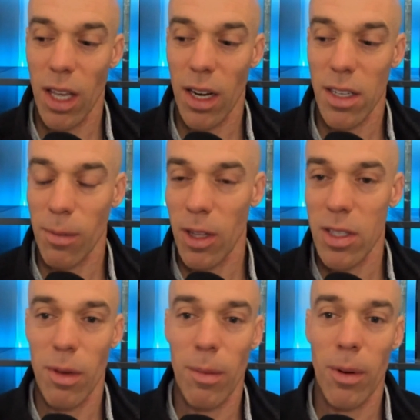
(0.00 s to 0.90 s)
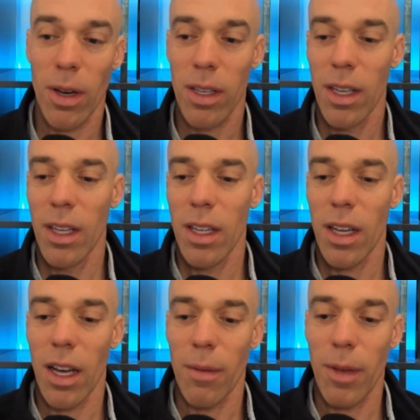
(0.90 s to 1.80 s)
I talk about this in my book,
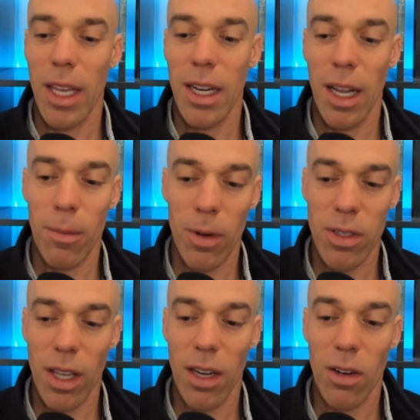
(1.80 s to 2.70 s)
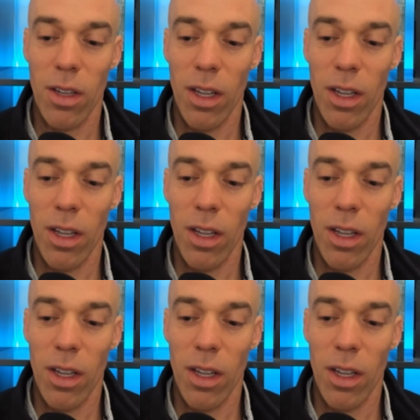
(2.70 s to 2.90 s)
89%